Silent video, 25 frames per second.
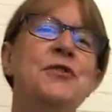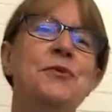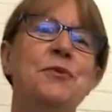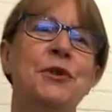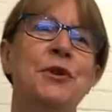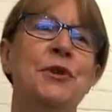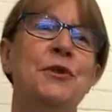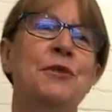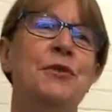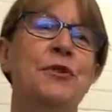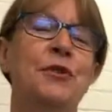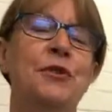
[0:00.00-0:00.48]
is
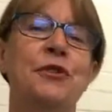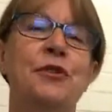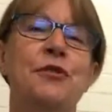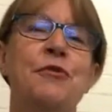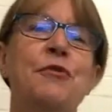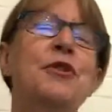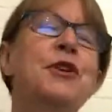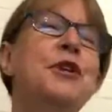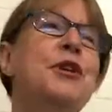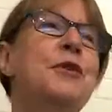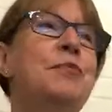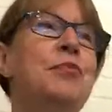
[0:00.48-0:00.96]
one of the
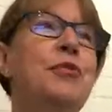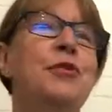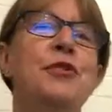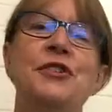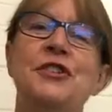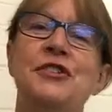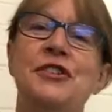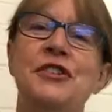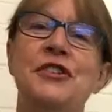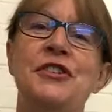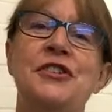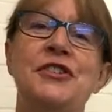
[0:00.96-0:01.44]
three
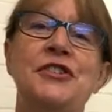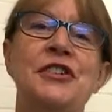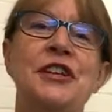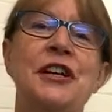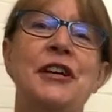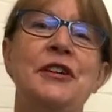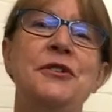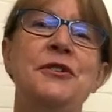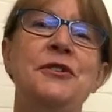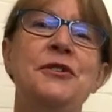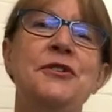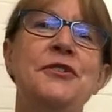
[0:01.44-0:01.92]
prison
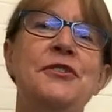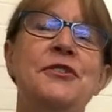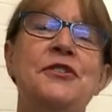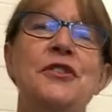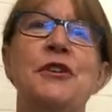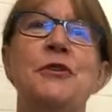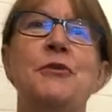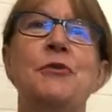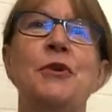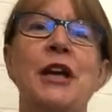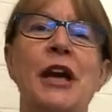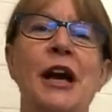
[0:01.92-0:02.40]
cells
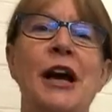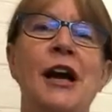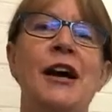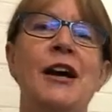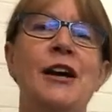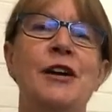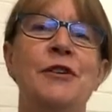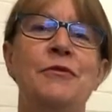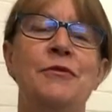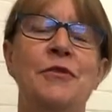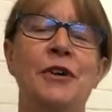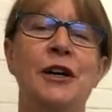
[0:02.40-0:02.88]
that we
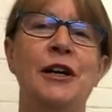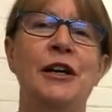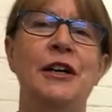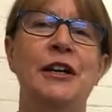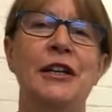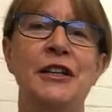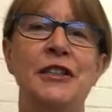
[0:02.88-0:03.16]
have uh,